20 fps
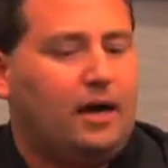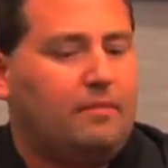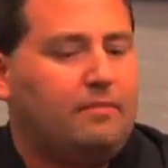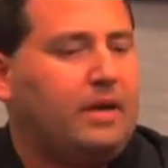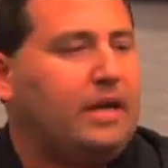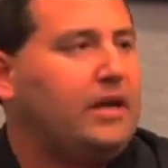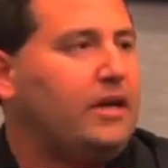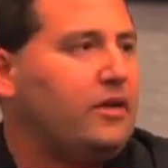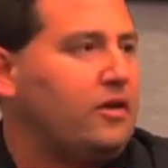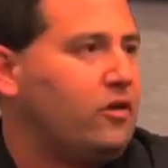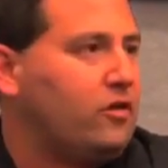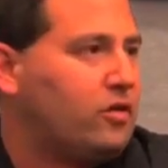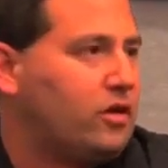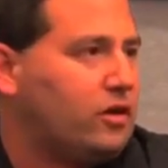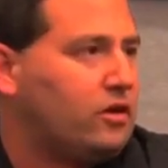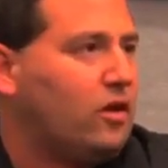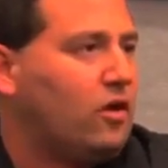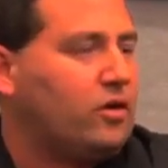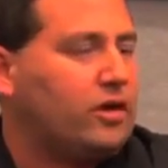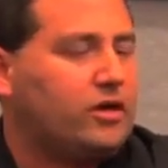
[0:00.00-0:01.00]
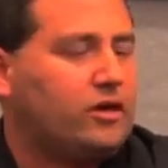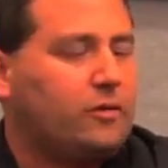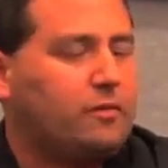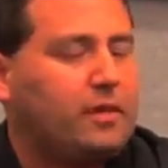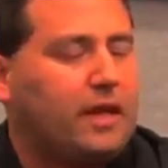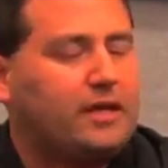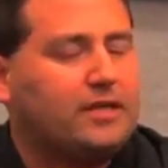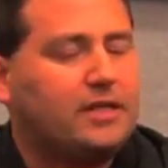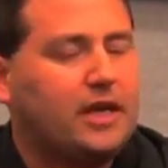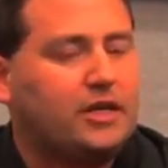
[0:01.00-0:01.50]
media you could load into your
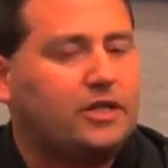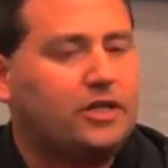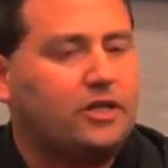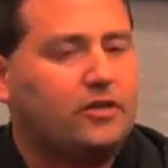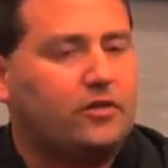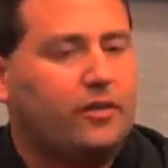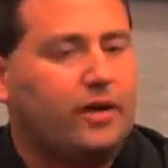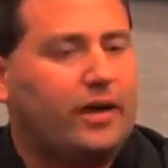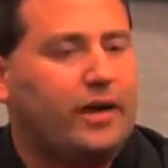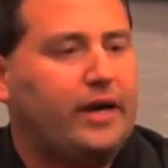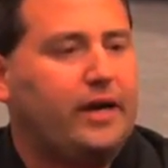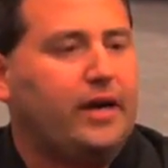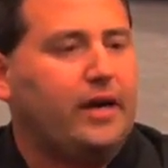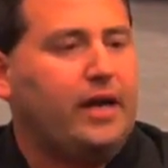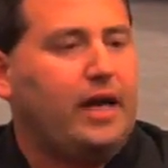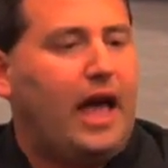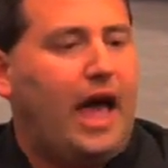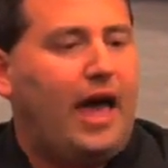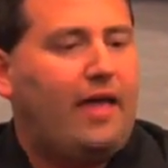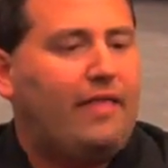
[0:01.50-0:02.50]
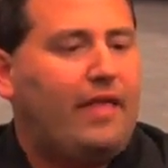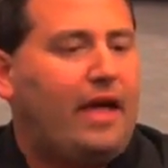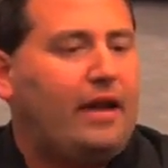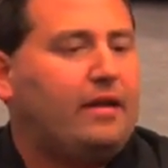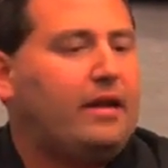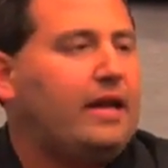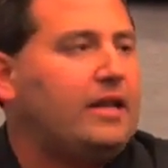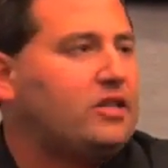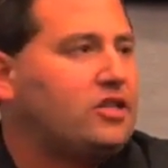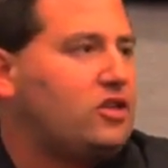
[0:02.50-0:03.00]
PlayStation 3, and
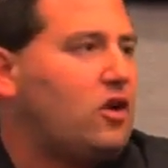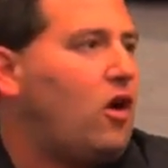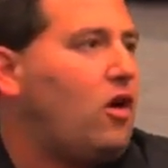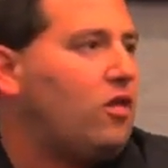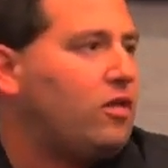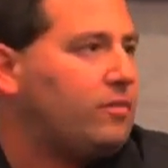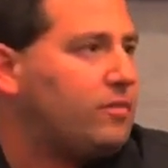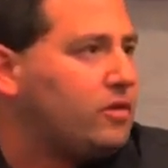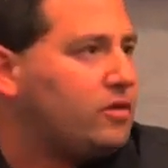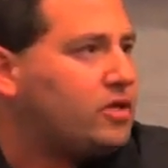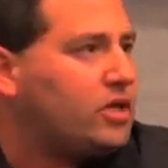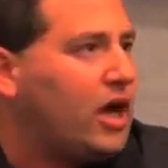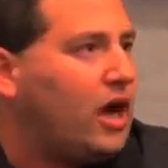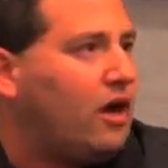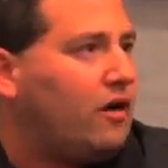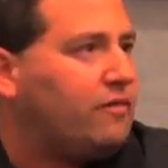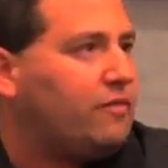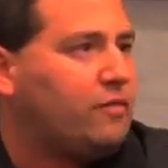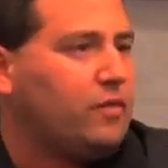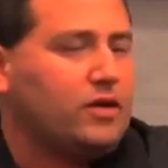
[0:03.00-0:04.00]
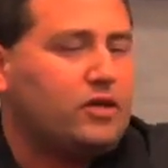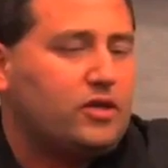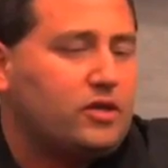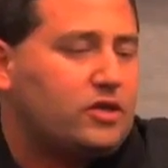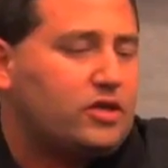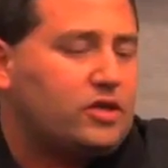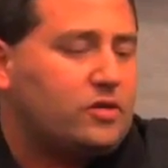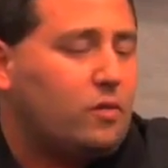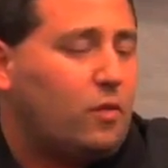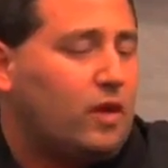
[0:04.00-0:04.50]
then install them yourself, which
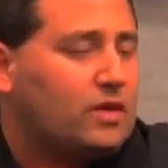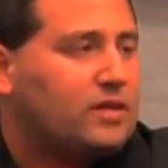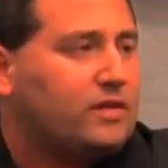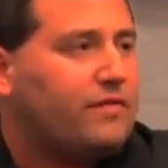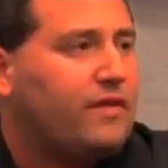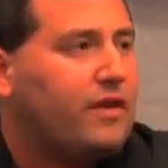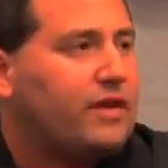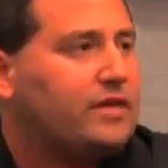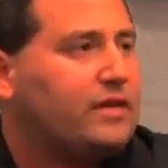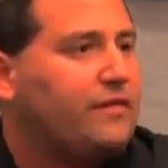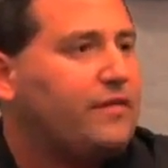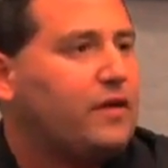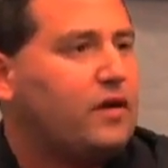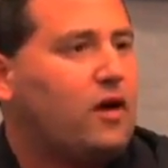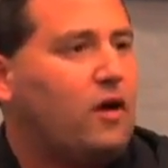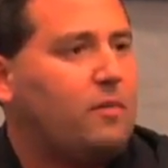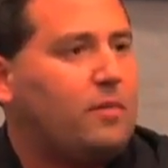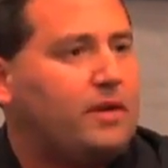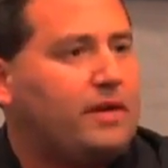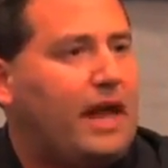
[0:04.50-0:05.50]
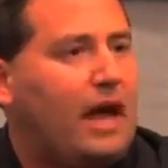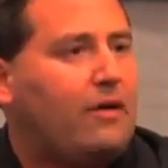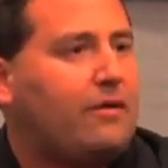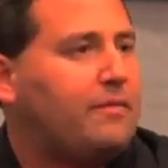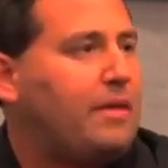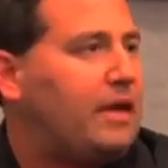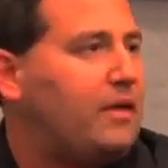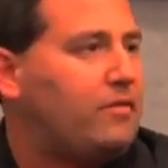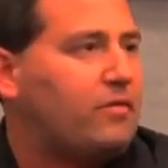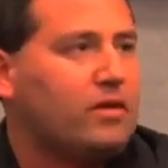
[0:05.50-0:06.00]
wasn't very difficult, but now we
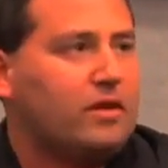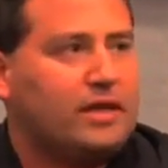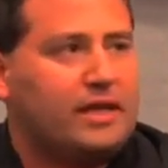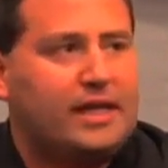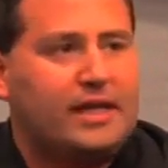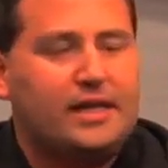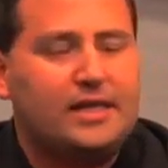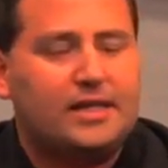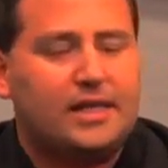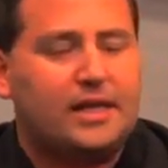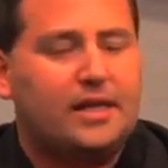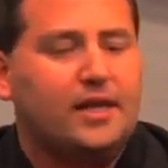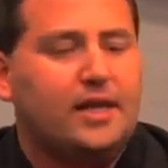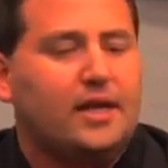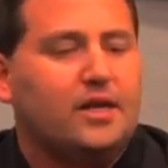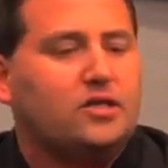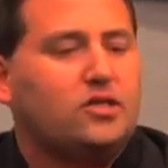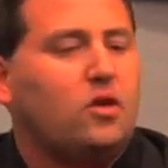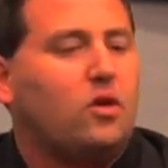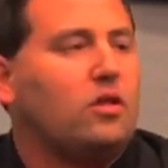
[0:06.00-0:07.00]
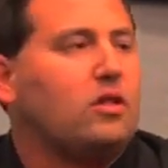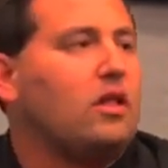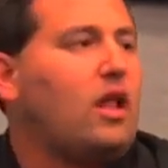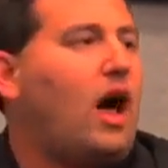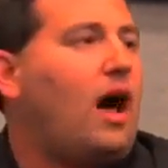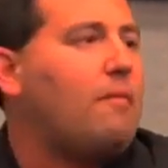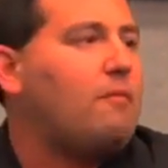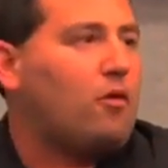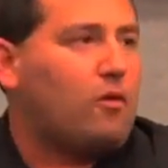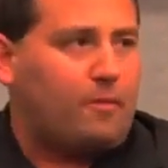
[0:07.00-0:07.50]
made it really easy. So a
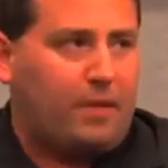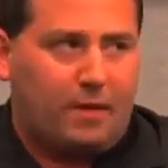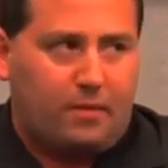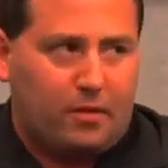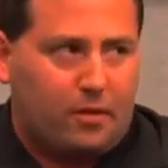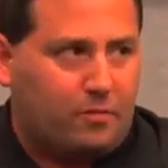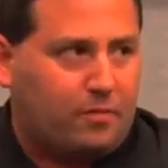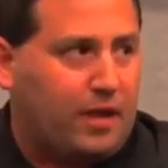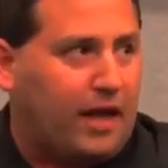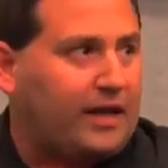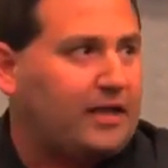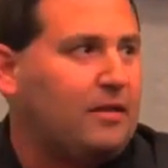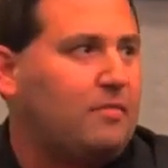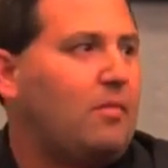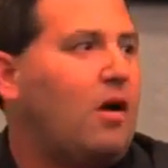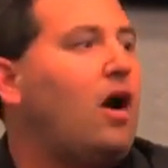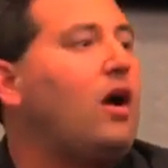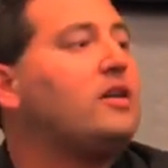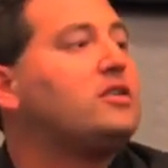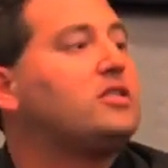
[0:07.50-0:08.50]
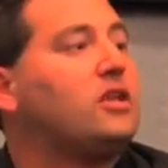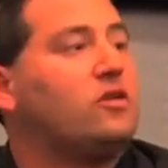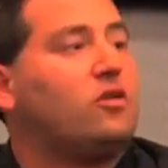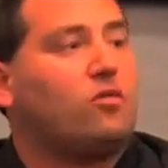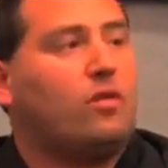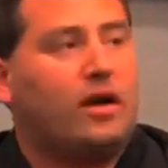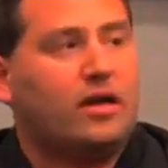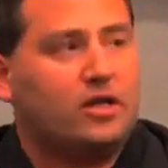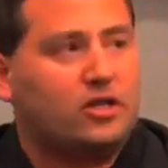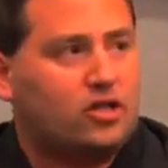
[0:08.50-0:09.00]
lot more people are playing the mods and are
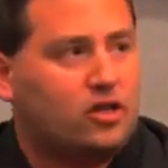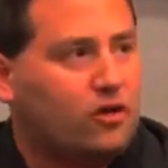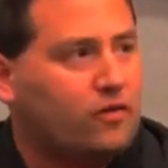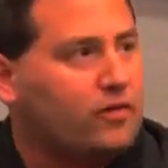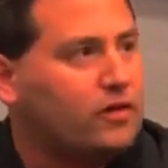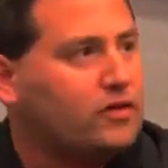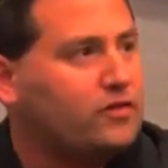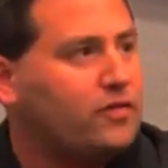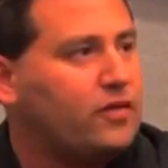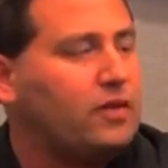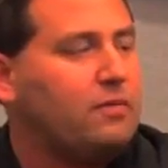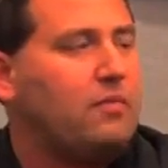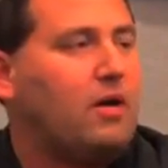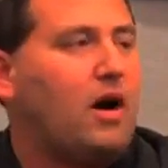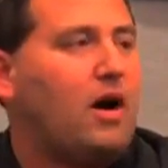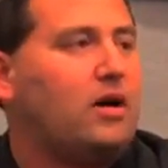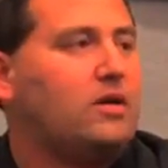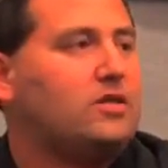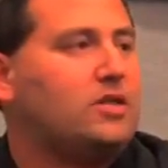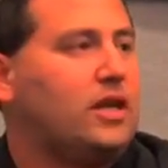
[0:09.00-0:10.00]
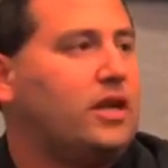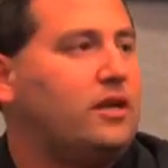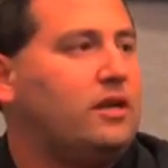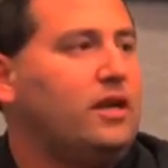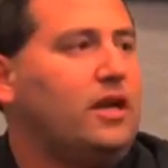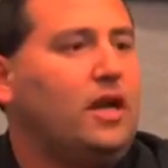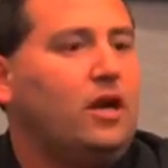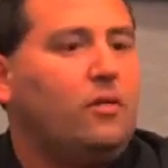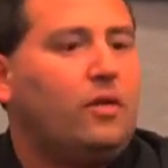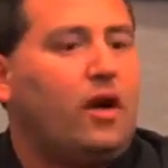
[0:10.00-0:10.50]
running servers for the mods. And
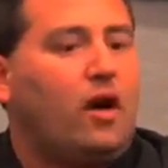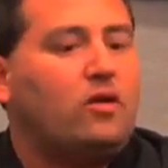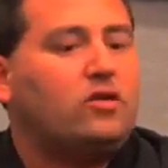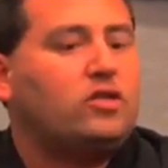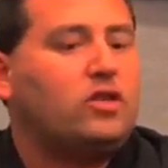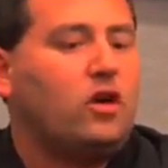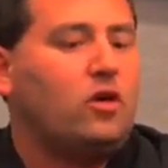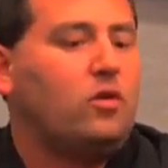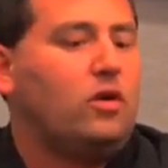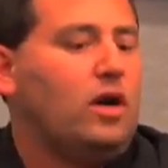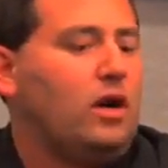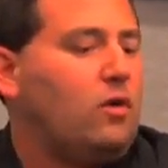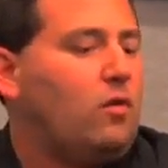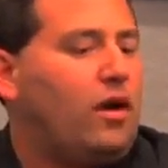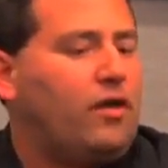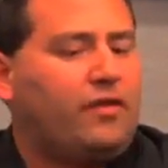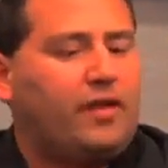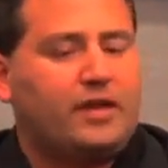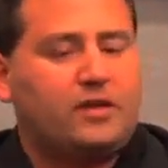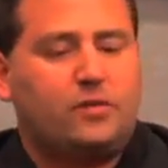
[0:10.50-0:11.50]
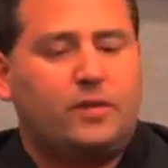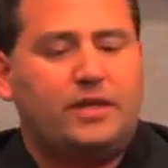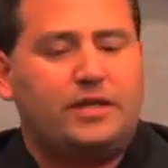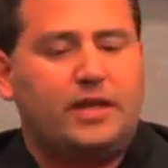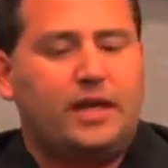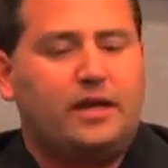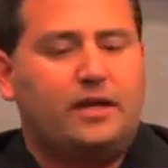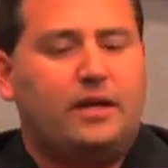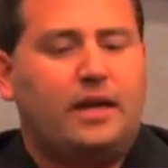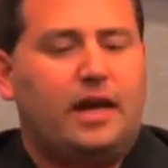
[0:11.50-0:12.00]
we also, one of the things we
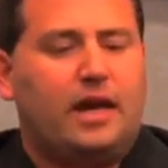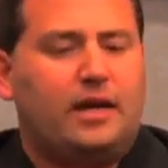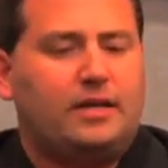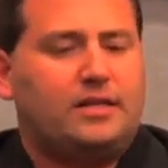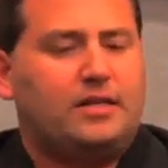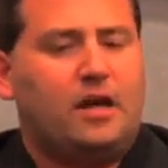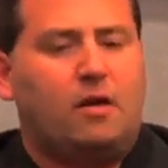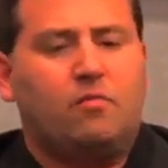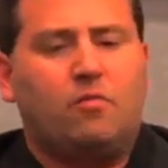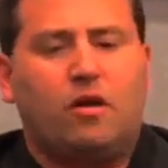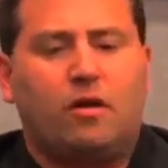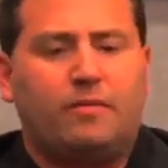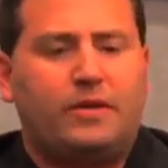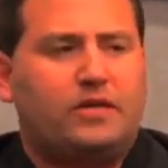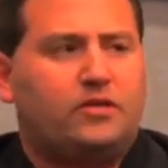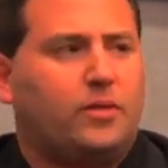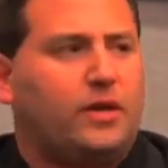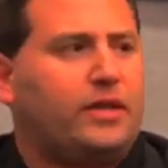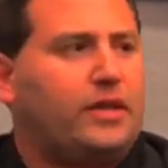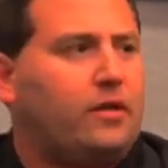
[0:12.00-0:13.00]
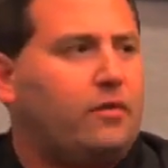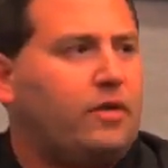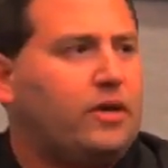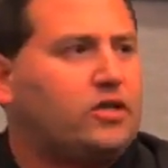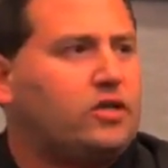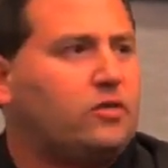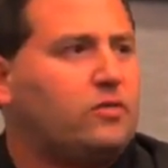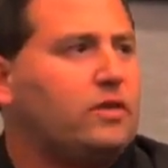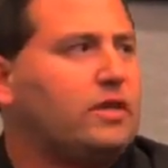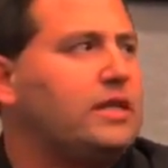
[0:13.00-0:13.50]
did somewhere between the
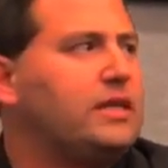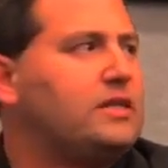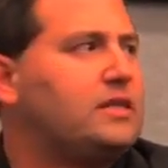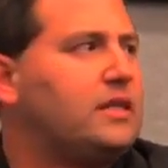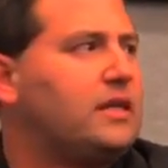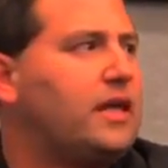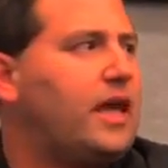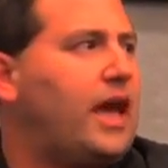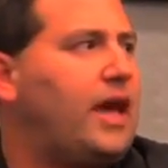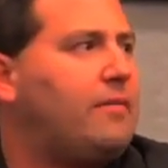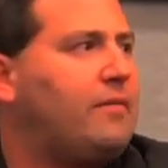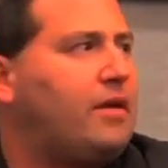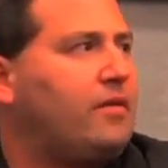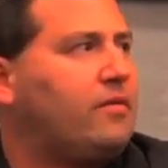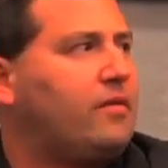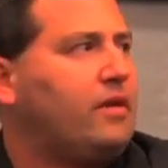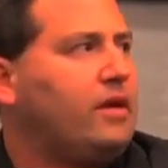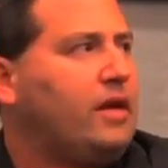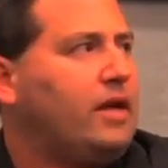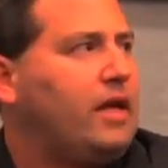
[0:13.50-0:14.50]
original release of the game and